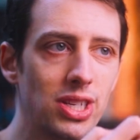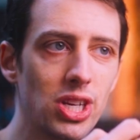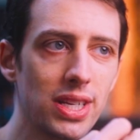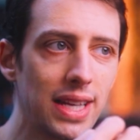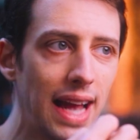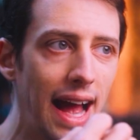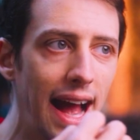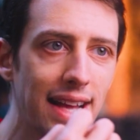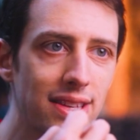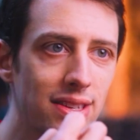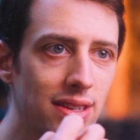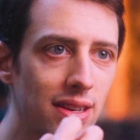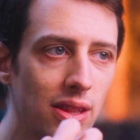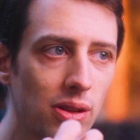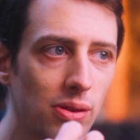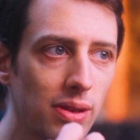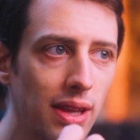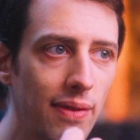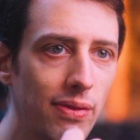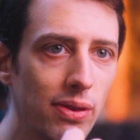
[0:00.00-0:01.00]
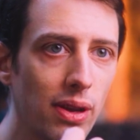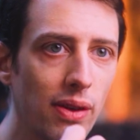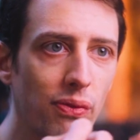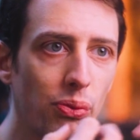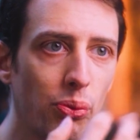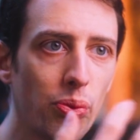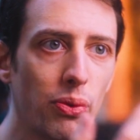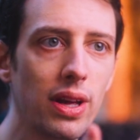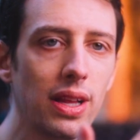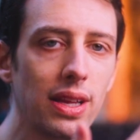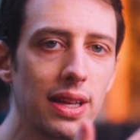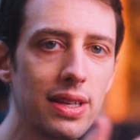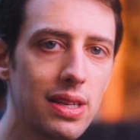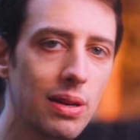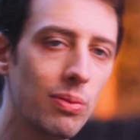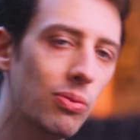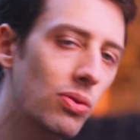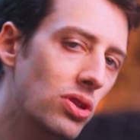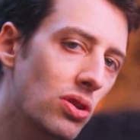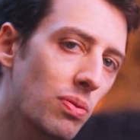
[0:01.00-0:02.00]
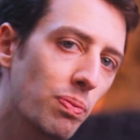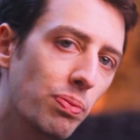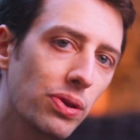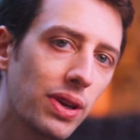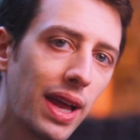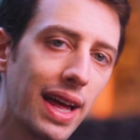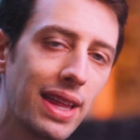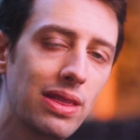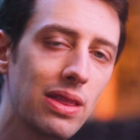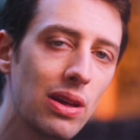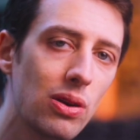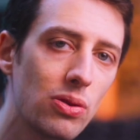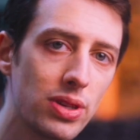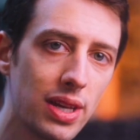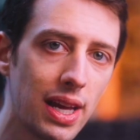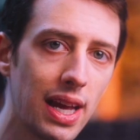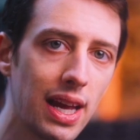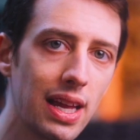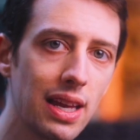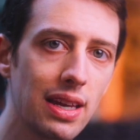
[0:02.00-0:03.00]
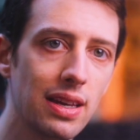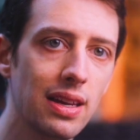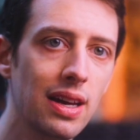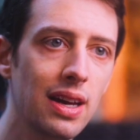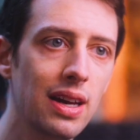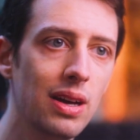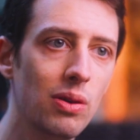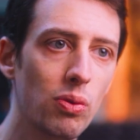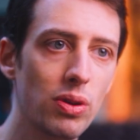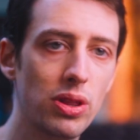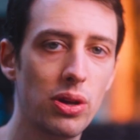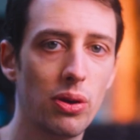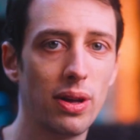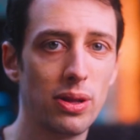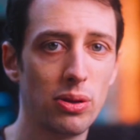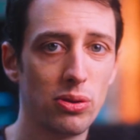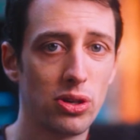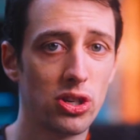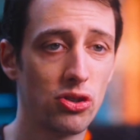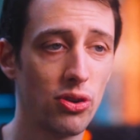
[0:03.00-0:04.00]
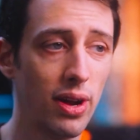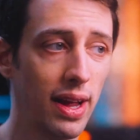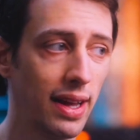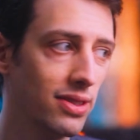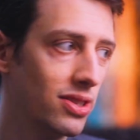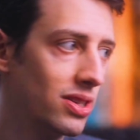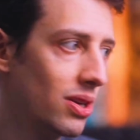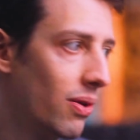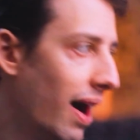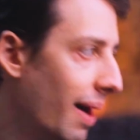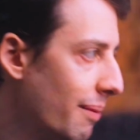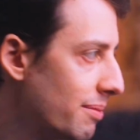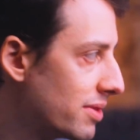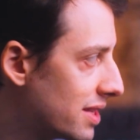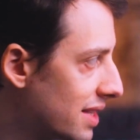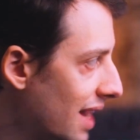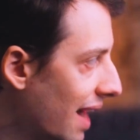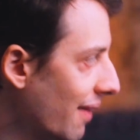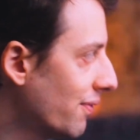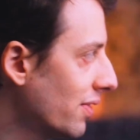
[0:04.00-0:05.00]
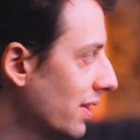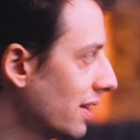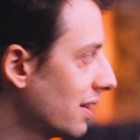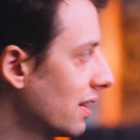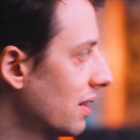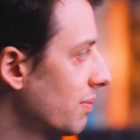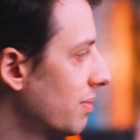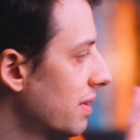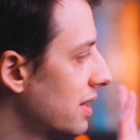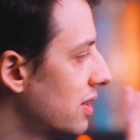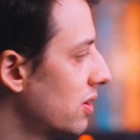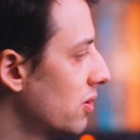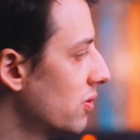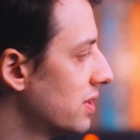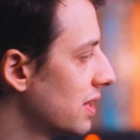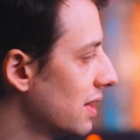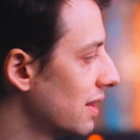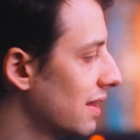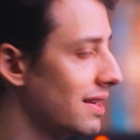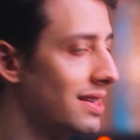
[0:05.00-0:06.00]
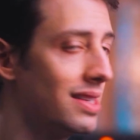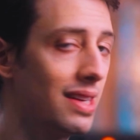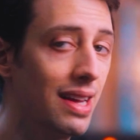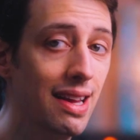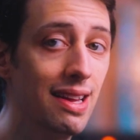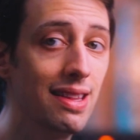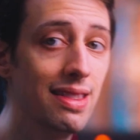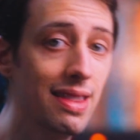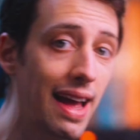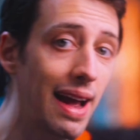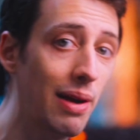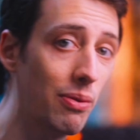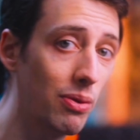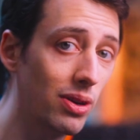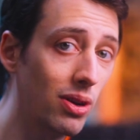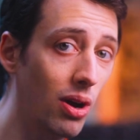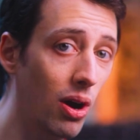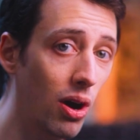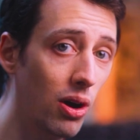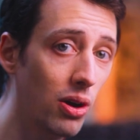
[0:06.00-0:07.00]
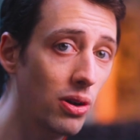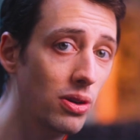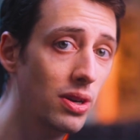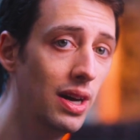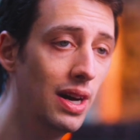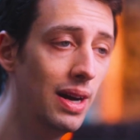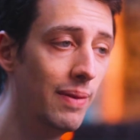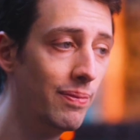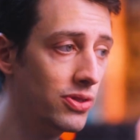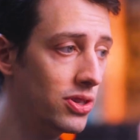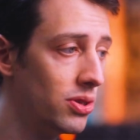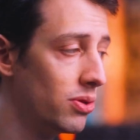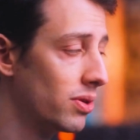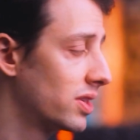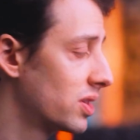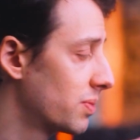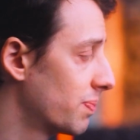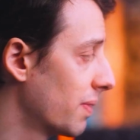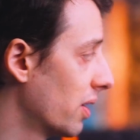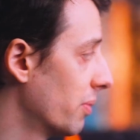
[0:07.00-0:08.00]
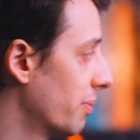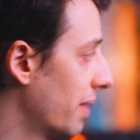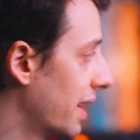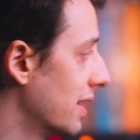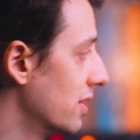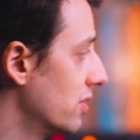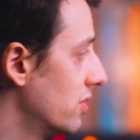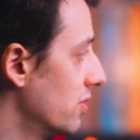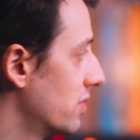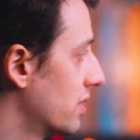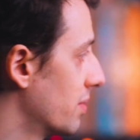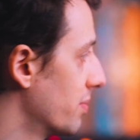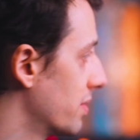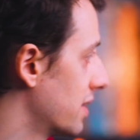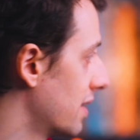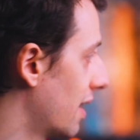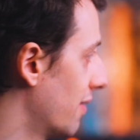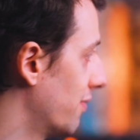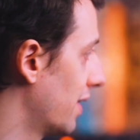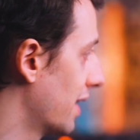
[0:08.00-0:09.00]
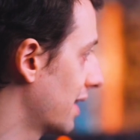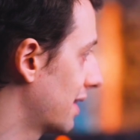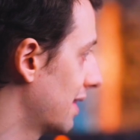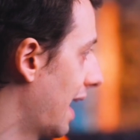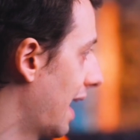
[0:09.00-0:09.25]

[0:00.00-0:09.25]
just adds another level of realism when you blend those in with your other strings. So I'm definitely going to be using this in that regard to experiment and do some stuff like